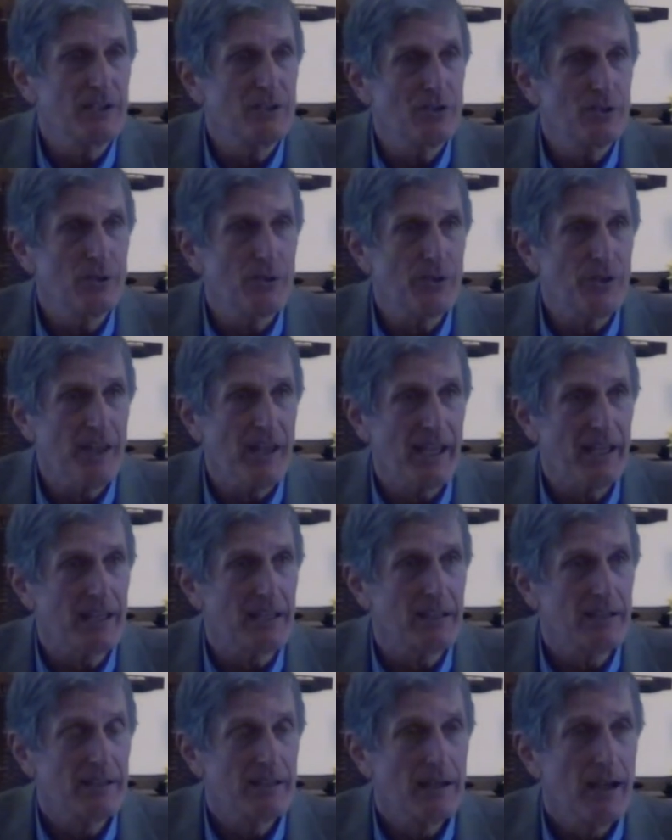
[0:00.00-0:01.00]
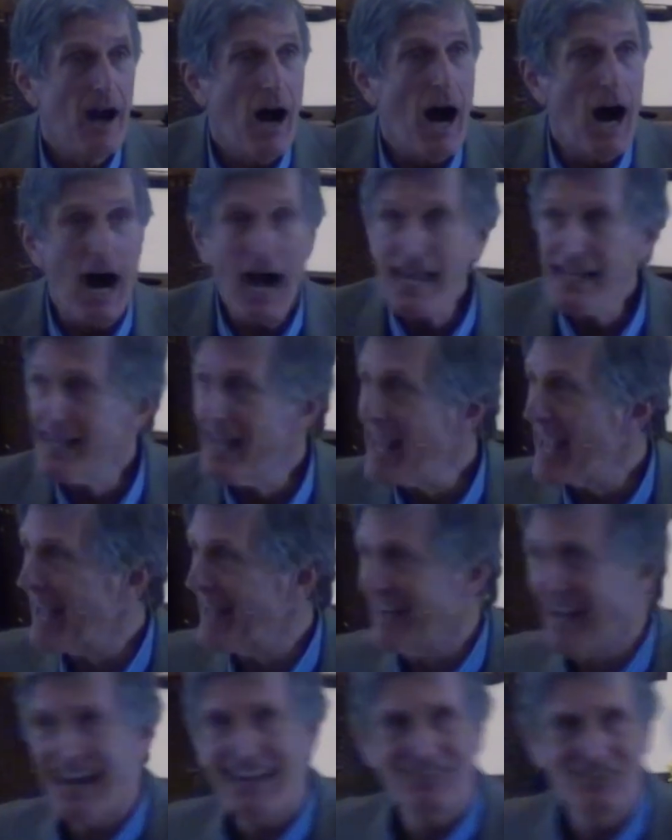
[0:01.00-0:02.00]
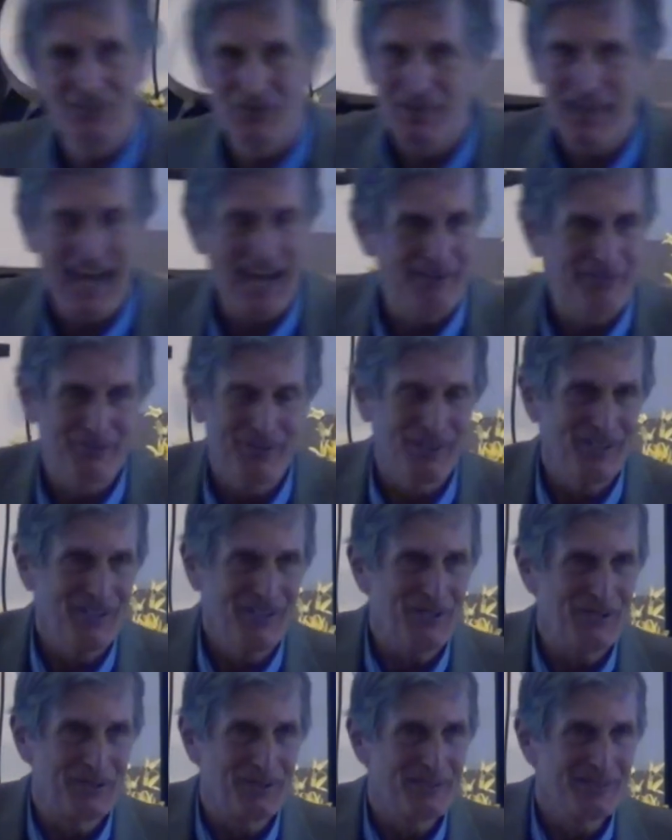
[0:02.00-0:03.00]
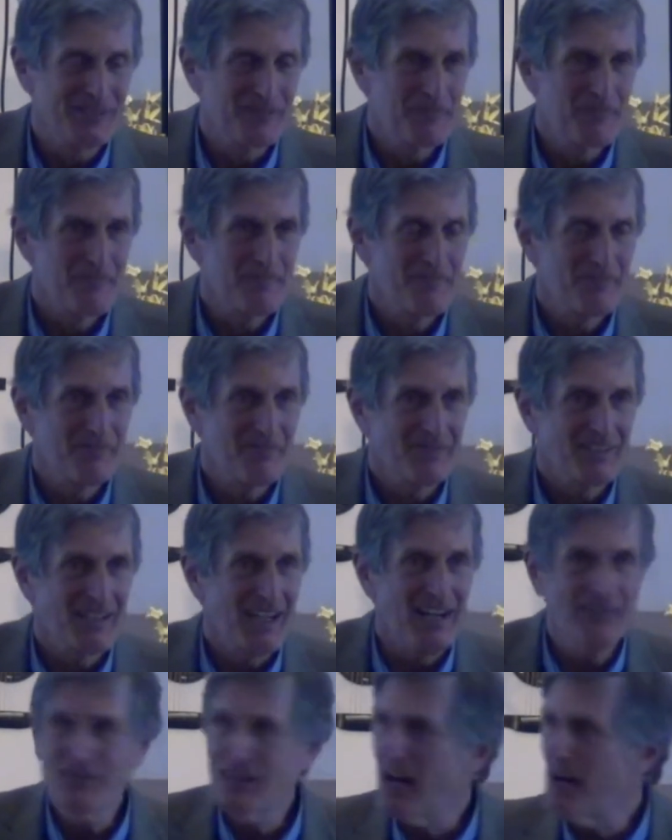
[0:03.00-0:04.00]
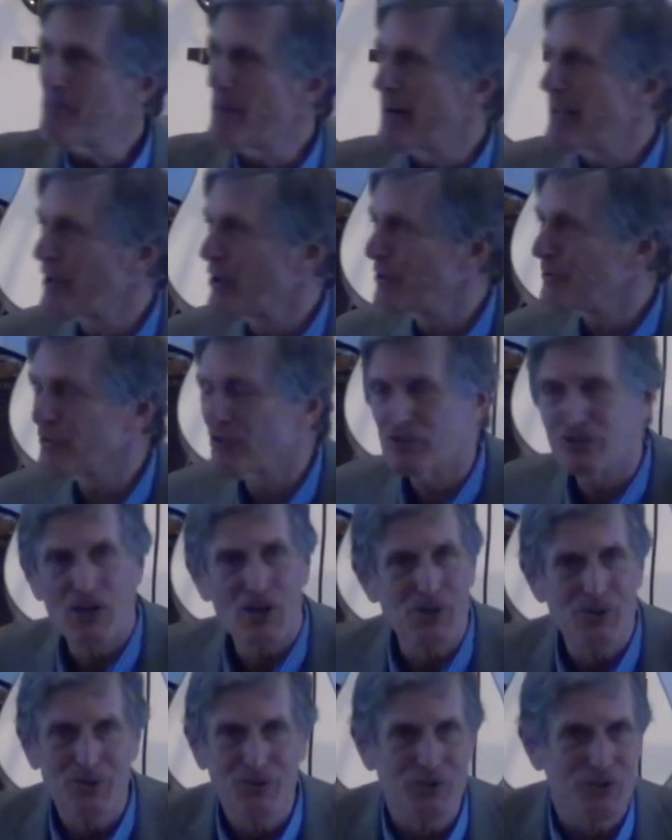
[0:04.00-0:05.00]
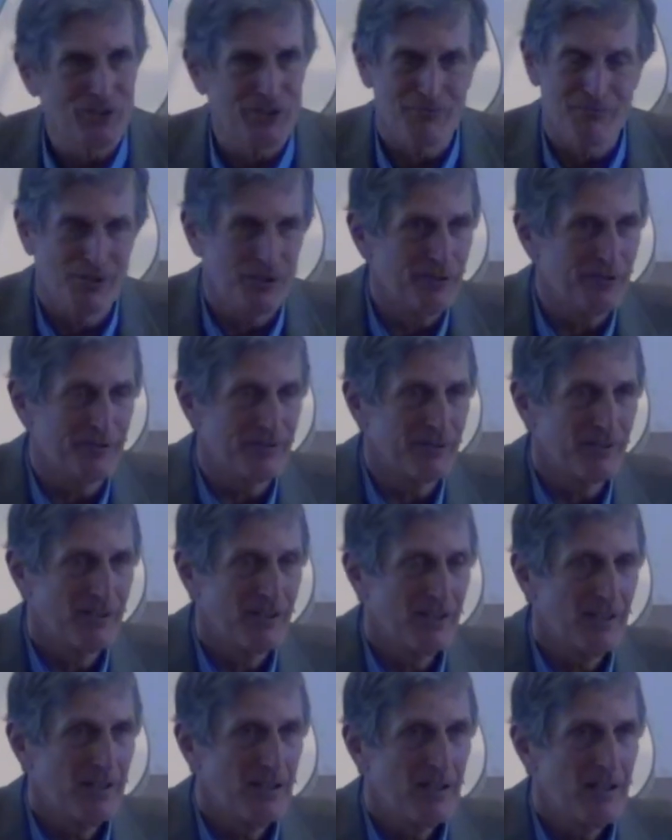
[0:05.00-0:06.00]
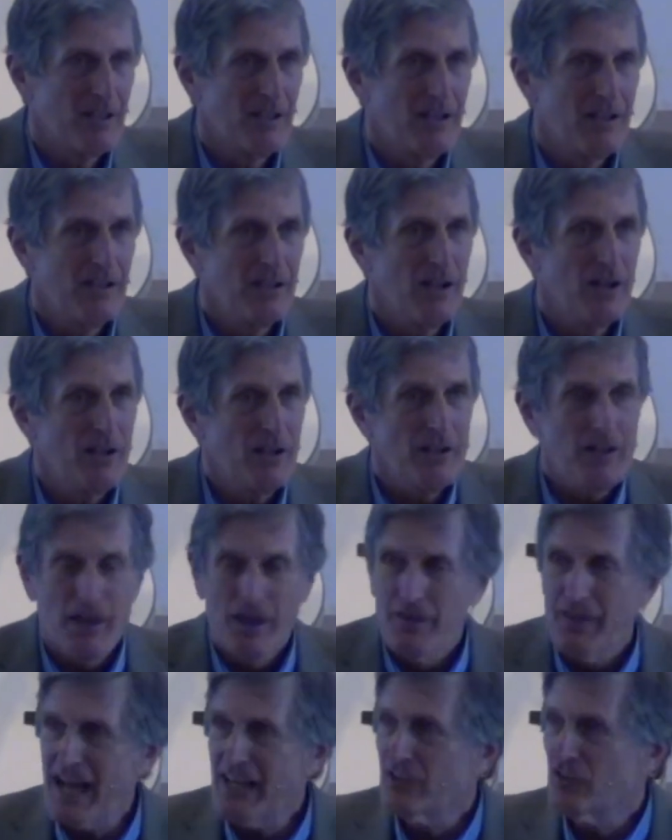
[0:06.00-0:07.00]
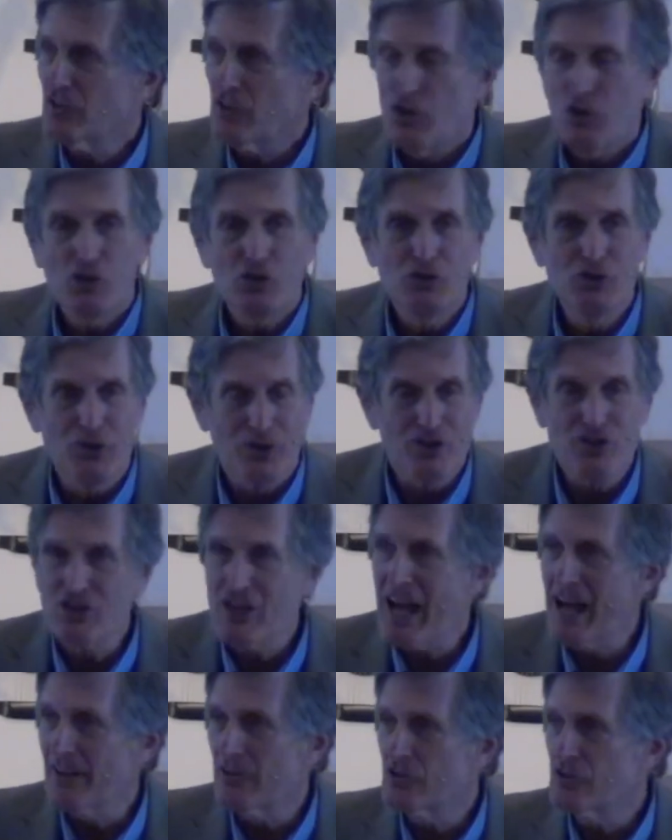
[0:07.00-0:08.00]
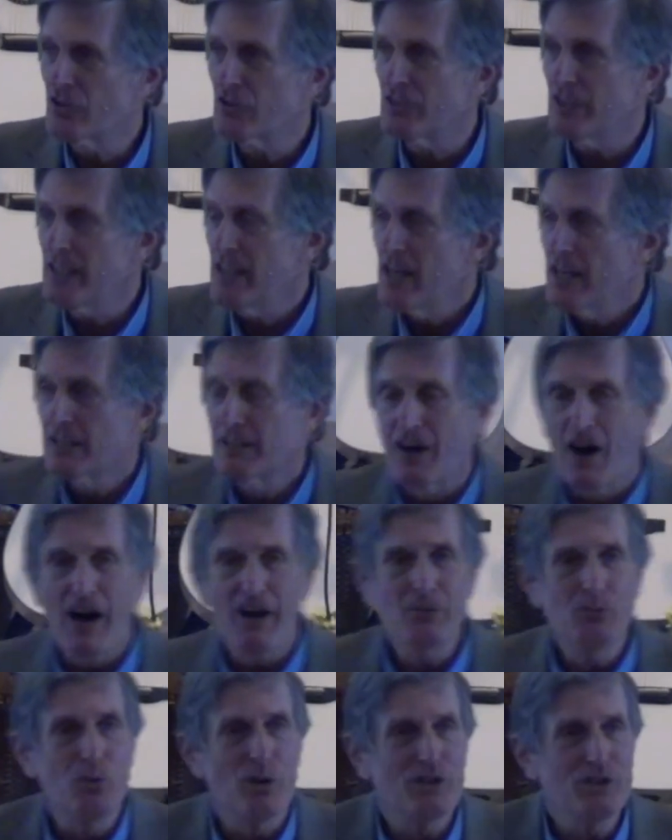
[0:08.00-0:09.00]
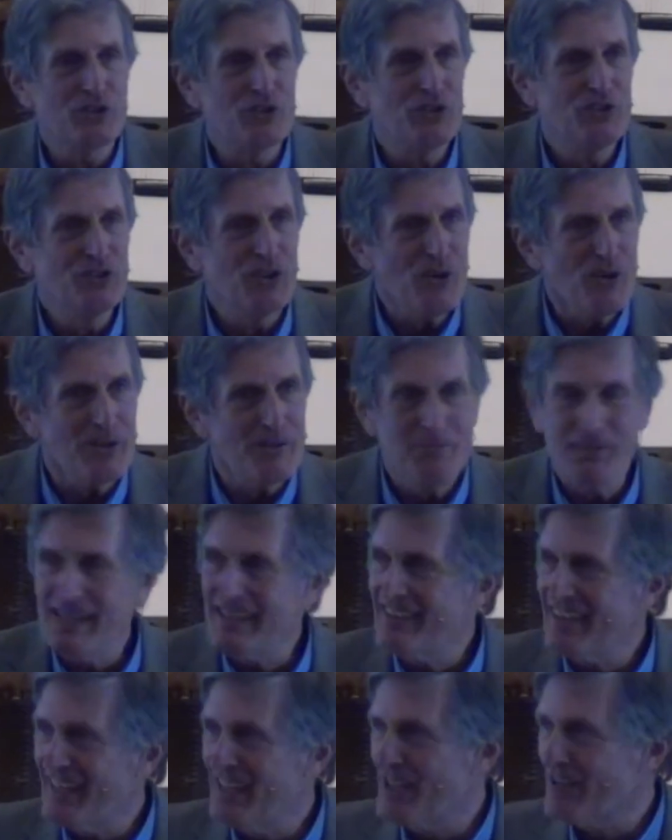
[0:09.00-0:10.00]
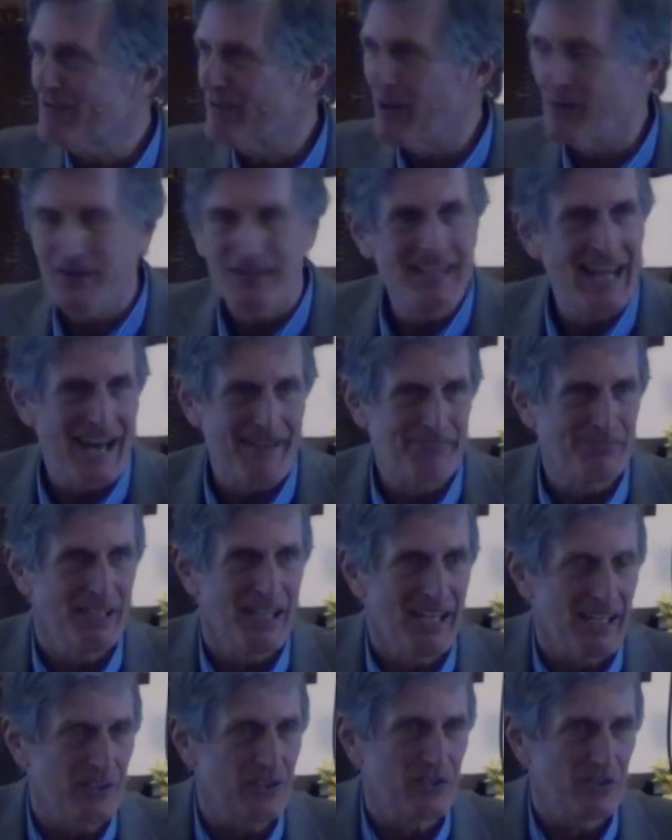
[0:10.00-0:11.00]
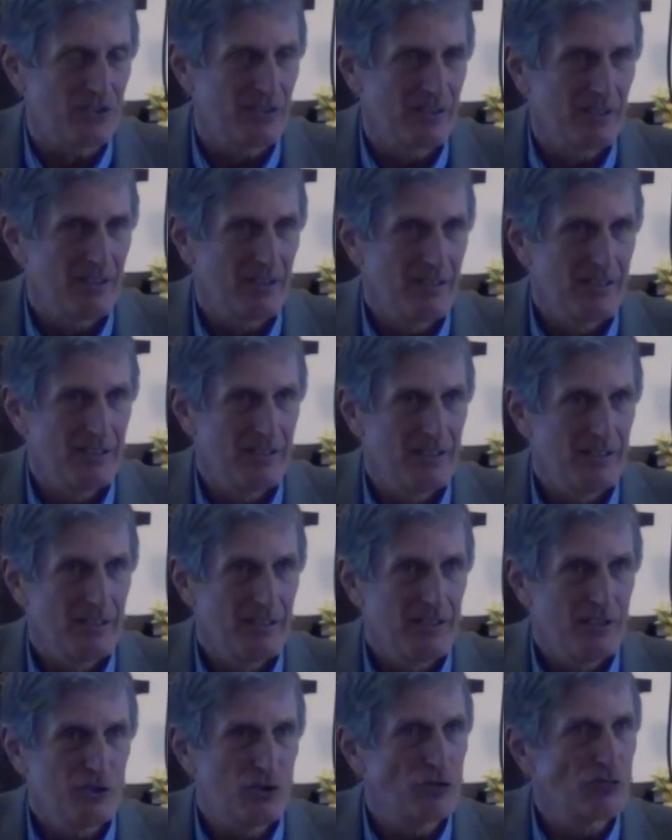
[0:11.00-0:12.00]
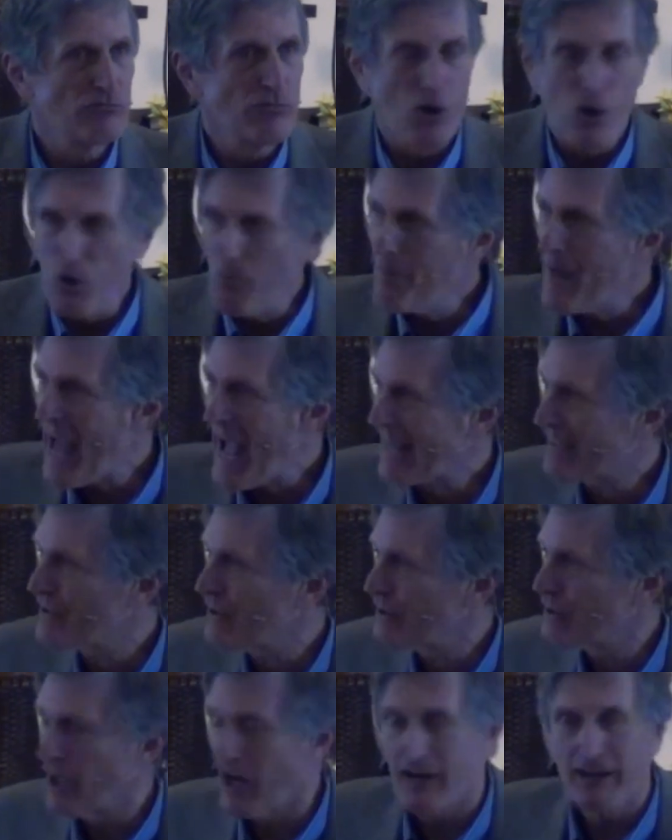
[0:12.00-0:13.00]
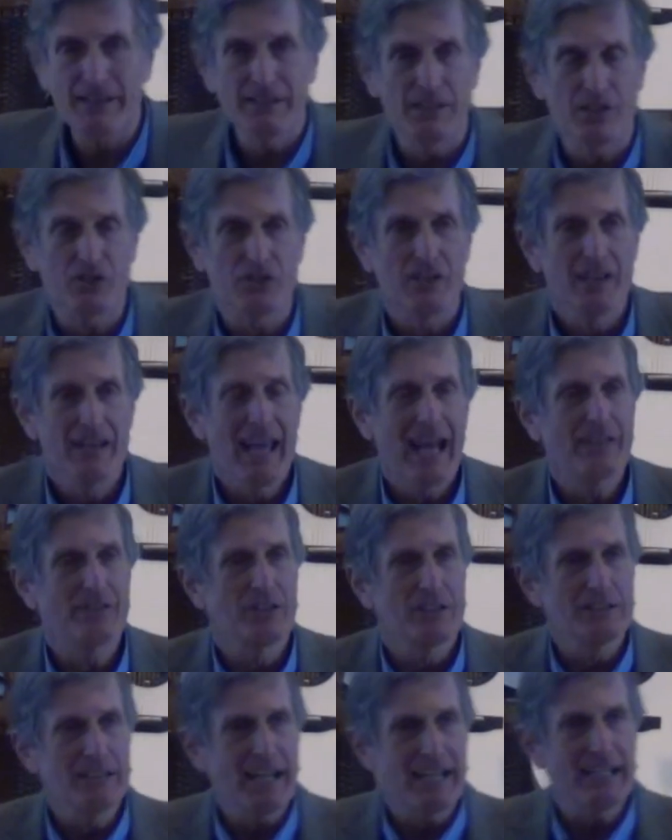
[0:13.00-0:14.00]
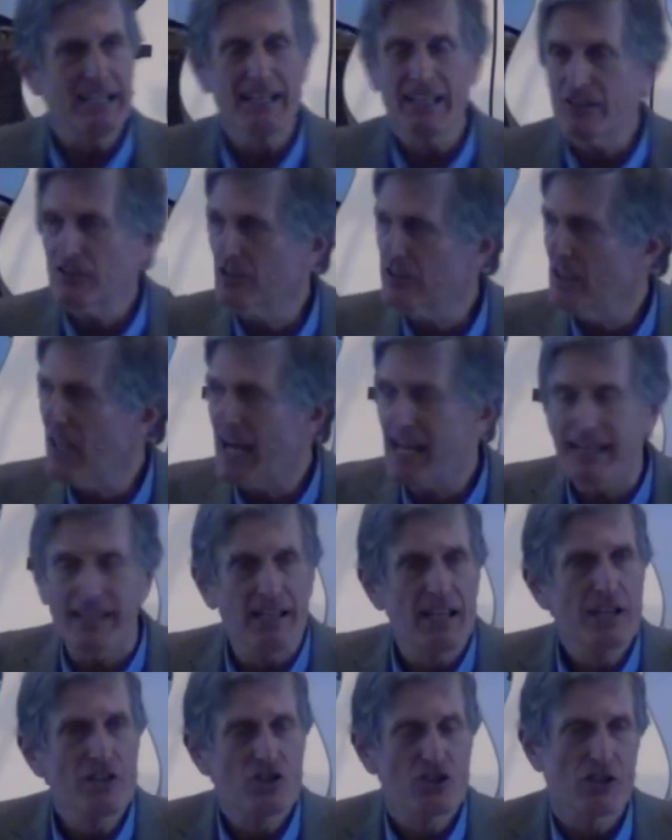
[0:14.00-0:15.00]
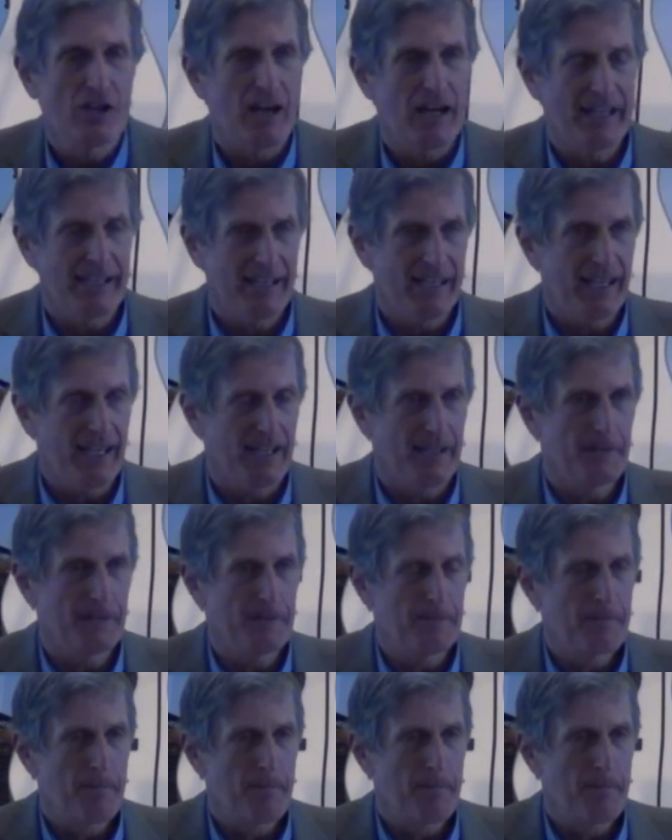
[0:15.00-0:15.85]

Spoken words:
a new thing? I can't answer that for you. I've got my own stones to move. That's your challenge. You see, God wants you to be the hero in that place, to roll back the darkness and to let His light shine in.